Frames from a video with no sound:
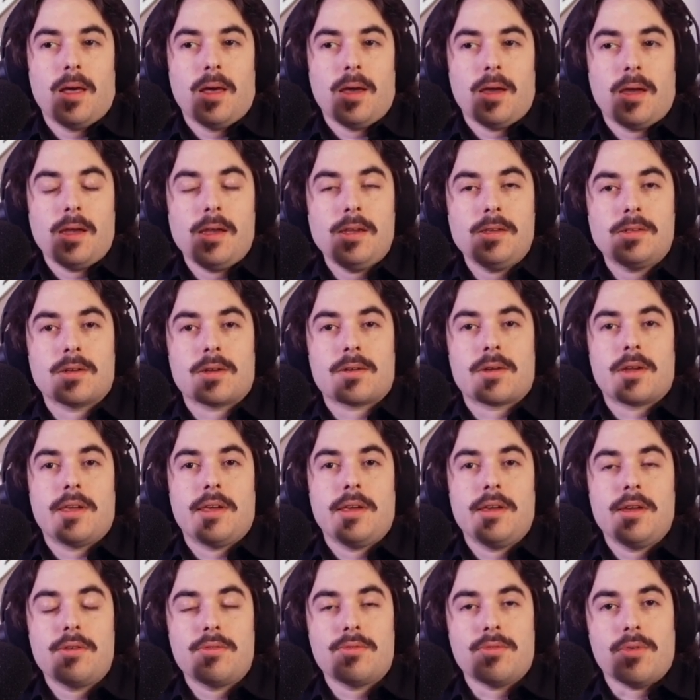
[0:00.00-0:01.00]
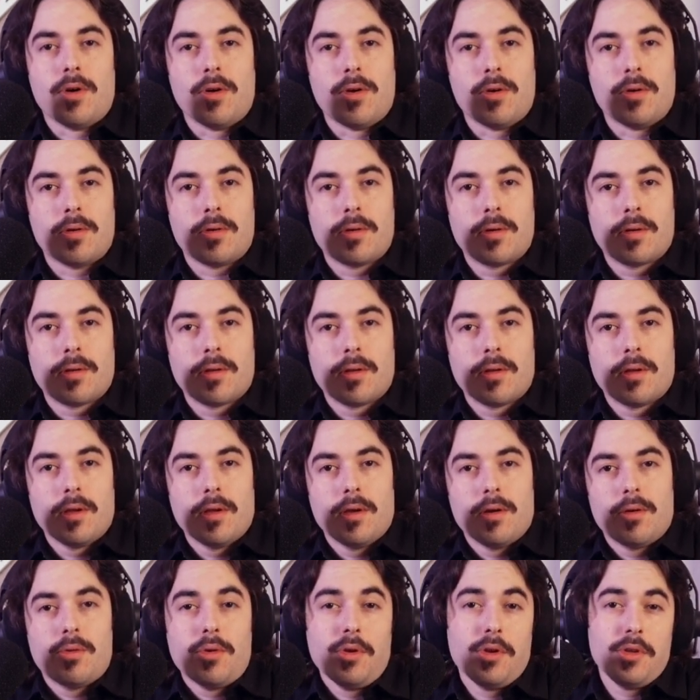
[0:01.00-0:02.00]
He's our hero.
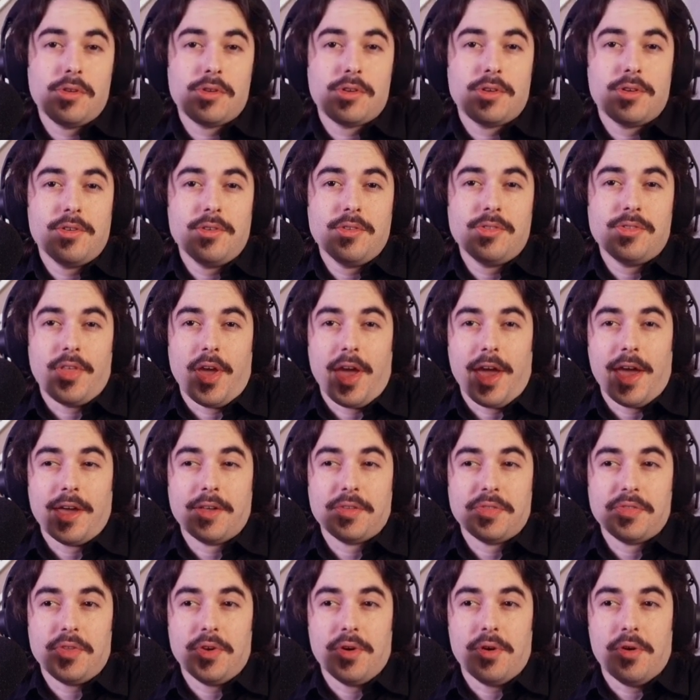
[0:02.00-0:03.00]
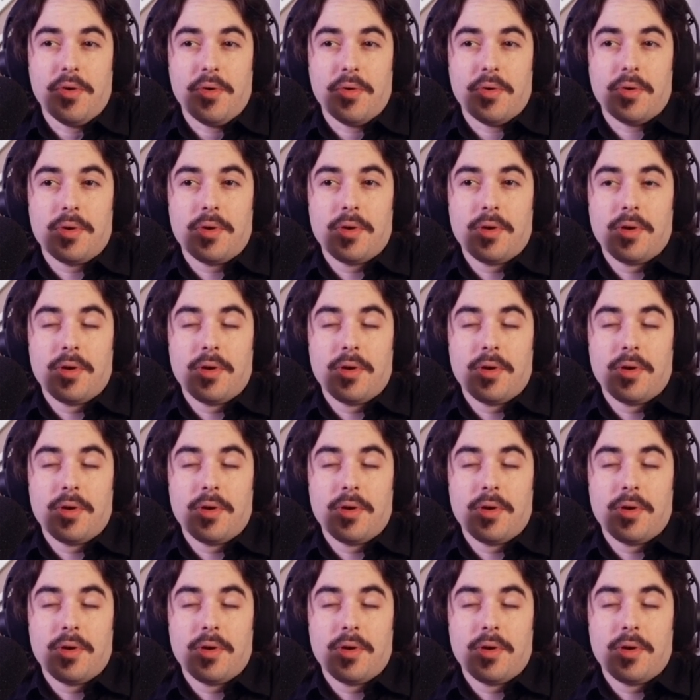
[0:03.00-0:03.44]
What does your dad do?